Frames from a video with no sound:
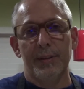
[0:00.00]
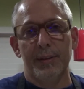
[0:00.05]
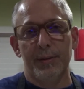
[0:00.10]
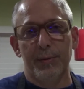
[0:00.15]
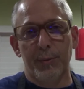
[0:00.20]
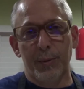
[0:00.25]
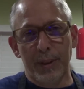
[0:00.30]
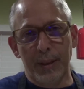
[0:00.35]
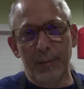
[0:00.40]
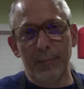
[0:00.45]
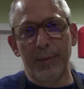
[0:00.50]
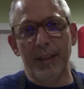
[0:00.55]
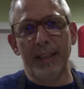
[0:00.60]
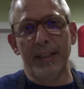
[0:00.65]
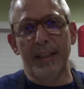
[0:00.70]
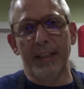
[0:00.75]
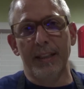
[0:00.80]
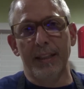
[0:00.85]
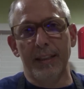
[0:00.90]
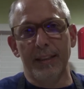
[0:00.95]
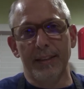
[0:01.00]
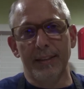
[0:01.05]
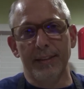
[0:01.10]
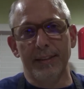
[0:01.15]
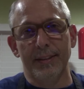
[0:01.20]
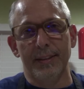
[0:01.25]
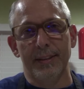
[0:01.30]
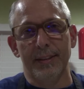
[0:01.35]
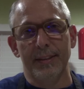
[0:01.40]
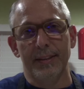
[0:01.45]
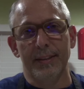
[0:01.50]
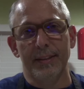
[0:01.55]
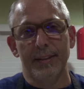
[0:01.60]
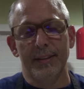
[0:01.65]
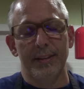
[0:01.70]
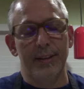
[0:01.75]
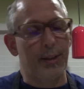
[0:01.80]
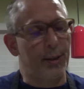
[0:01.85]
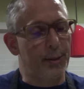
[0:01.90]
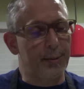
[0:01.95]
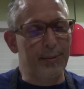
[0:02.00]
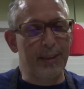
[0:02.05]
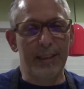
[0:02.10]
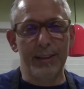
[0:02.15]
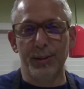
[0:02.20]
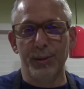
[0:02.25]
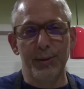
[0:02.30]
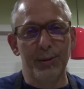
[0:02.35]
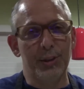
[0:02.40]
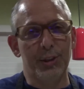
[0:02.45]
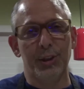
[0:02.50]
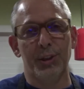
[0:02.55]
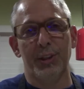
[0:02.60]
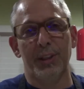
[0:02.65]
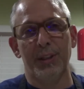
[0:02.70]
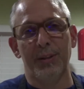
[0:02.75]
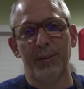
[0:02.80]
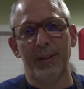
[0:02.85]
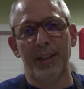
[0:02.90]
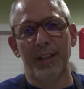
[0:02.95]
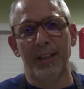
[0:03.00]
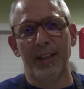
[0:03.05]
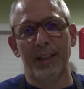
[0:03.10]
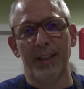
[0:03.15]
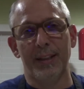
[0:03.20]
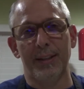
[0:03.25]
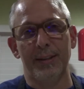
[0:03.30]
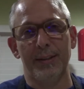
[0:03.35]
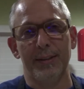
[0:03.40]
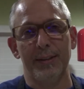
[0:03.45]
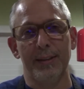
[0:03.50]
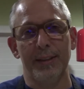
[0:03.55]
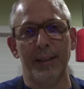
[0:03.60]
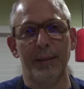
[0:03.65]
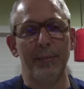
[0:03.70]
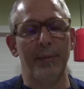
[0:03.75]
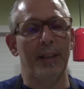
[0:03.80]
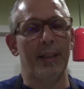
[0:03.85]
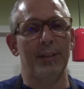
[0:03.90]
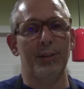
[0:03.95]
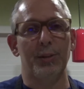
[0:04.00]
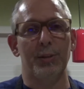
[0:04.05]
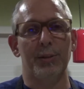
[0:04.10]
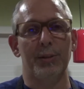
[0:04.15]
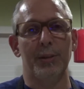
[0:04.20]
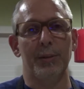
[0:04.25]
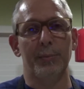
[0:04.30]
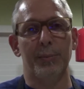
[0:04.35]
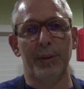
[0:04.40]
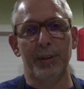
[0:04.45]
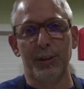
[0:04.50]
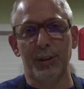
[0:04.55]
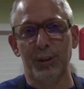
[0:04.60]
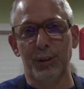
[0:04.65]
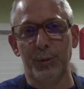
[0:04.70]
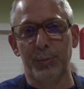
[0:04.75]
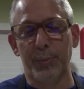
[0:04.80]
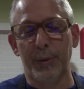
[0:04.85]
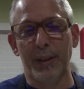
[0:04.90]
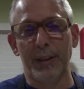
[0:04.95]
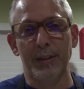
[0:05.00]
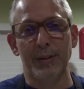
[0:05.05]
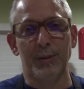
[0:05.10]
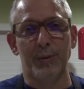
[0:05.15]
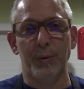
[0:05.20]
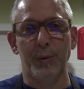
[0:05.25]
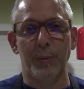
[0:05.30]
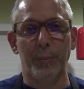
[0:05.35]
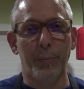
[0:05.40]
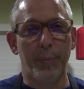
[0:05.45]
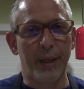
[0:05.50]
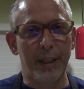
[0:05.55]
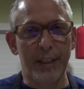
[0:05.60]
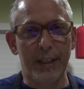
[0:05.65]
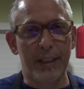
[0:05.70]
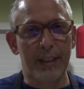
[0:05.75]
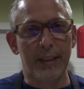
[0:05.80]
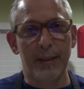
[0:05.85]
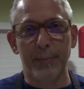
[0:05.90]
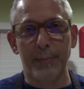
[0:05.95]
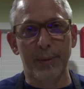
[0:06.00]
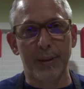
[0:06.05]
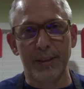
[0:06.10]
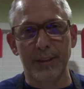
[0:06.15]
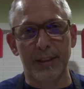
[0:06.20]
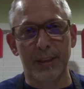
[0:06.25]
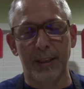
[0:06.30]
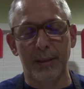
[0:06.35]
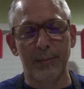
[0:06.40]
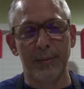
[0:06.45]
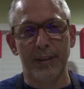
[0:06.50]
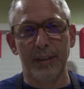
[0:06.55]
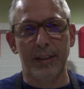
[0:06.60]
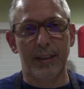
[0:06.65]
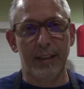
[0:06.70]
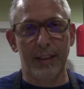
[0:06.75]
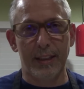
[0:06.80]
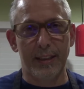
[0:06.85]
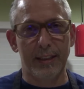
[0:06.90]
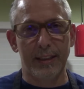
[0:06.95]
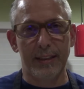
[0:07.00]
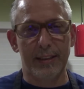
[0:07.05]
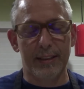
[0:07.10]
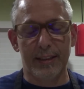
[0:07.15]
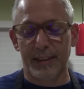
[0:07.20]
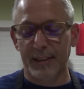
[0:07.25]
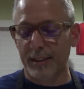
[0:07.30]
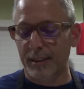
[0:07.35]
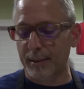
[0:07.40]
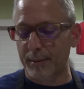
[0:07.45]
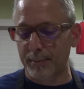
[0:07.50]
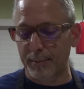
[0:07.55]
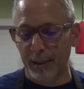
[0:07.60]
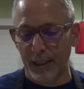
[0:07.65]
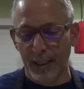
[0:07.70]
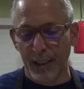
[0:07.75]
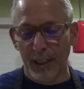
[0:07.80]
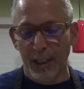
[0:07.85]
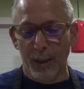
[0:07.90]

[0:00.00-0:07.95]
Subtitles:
What I'm making is. No, I'm not doing the turkey right now. I'm not doing the Brussels sprouts with bacon and balsamic glaze on them.